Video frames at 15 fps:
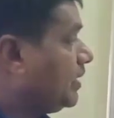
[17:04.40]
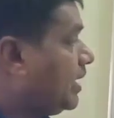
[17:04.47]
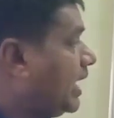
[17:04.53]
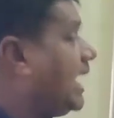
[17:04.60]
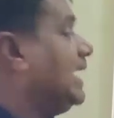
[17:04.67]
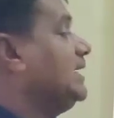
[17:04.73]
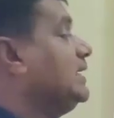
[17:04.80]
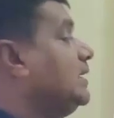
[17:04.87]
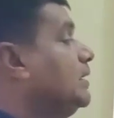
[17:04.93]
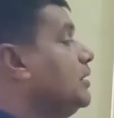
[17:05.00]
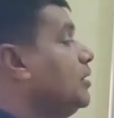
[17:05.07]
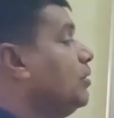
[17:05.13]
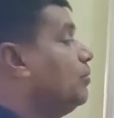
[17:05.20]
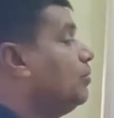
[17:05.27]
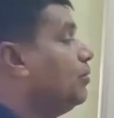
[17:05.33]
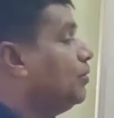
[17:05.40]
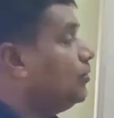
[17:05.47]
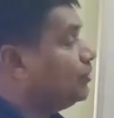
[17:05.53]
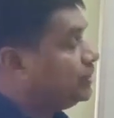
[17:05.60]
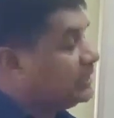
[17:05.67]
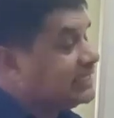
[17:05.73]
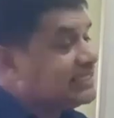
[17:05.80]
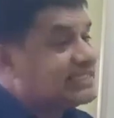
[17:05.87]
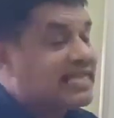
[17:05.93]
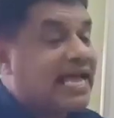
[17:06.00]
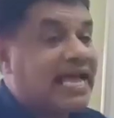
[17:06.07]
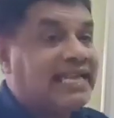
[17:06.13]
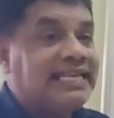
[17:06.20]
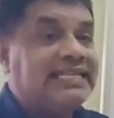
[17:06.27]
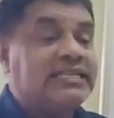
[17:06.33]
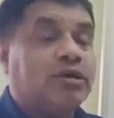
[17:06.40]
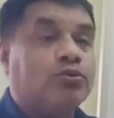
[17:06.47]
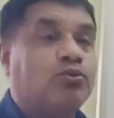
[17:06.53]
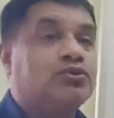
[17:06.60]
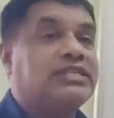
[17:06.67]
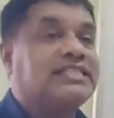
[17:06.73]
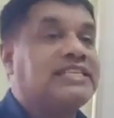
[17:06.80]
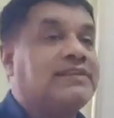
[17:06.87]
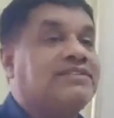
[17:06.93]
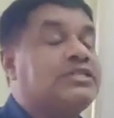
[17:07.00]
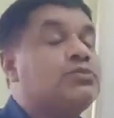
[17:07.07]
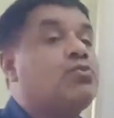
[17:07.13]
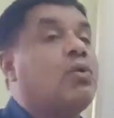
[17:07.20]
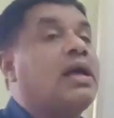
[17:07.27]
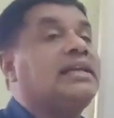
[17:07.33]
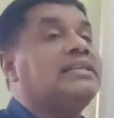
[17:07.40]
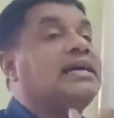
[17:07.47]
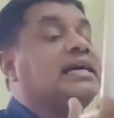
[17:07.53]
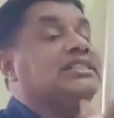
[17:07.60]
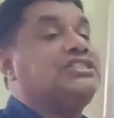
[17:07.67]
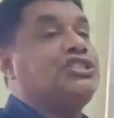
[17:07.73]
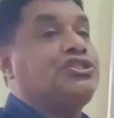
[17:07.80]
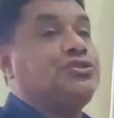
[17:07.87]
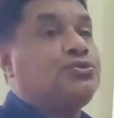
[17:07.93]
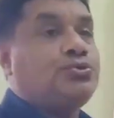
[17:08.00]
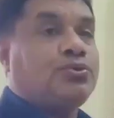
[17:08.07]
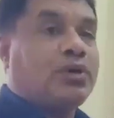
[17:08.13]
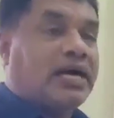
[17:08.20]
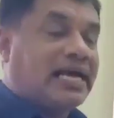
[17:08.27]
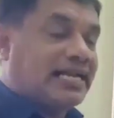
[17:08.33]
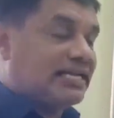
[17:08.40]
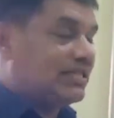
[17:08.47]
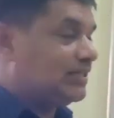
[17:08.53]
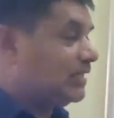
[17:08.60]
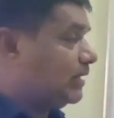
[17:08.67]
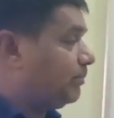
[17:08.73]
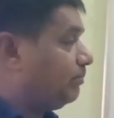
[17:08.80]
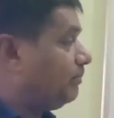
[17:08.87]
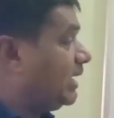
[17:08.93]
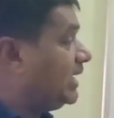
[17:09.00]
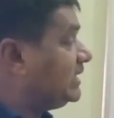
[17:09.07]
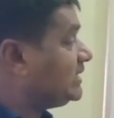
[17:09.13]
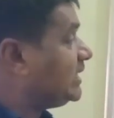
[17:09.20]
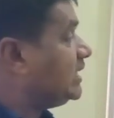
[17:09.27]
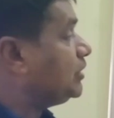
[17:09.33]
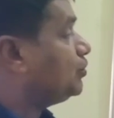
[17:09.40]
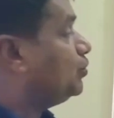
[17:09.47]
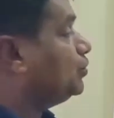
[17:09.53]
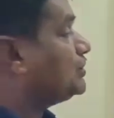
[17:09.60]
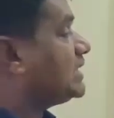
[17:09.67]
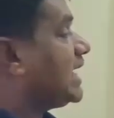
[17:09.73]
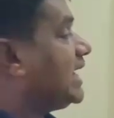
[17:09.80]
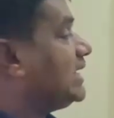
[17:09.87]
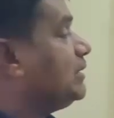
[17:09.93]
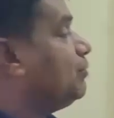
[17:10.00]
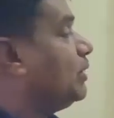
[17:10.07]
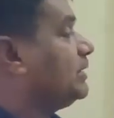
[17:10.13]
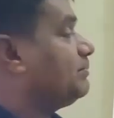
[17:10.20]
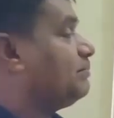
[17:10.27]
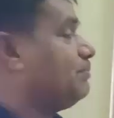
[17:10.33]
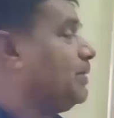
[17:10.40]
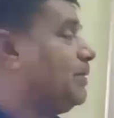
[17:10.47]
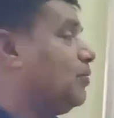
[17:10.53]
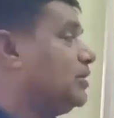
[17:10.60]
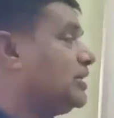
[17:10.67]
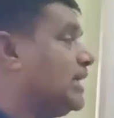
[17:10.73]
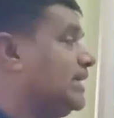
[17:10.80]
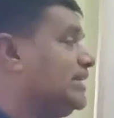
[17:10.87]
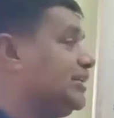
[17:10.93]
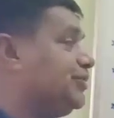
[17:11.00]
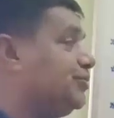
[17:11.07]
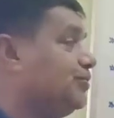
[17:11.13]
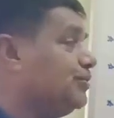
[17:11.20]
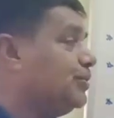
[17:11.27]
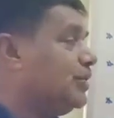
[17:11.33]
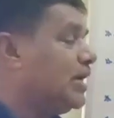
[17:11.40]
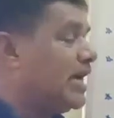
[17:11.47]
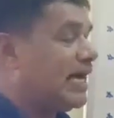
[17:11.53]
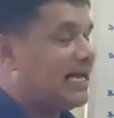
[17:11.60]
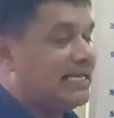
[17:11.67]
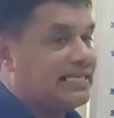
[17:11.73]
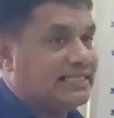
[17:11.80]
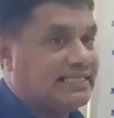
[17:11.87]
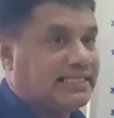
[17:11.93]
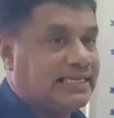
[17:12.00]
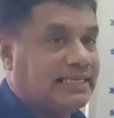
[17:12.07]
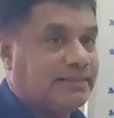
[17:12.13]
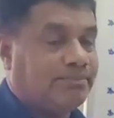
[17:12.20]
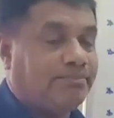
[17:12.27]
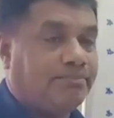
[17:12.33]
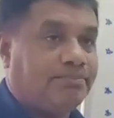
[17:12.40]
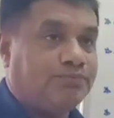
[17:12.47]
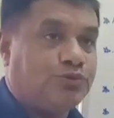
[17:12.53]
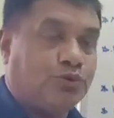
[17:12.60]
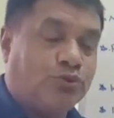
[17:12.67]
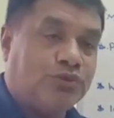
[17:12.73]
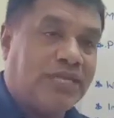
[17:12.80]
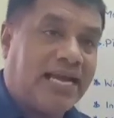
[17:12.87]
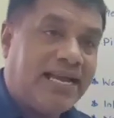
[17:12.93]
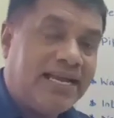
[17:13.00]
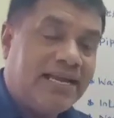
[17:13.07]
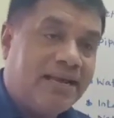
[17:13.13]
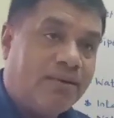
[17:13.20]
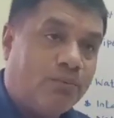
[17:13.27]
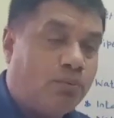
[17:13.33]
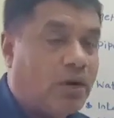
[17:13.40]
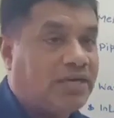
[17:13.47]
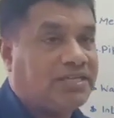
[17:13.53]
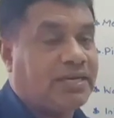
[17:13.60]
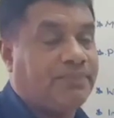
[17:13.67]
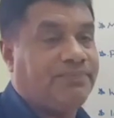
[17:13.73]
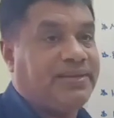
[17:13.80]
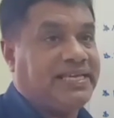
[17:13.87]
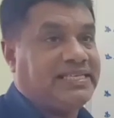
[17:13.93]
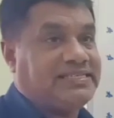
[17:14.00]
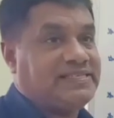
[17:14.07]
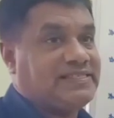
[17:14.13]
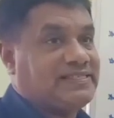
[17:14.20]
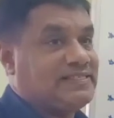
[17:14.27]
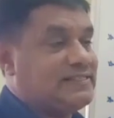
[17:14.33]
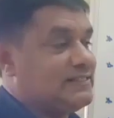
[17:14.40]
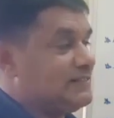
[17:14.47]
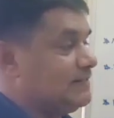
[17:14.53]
and it carries the goods and services one country to another. Bulky goods carry one country to another through the waterways.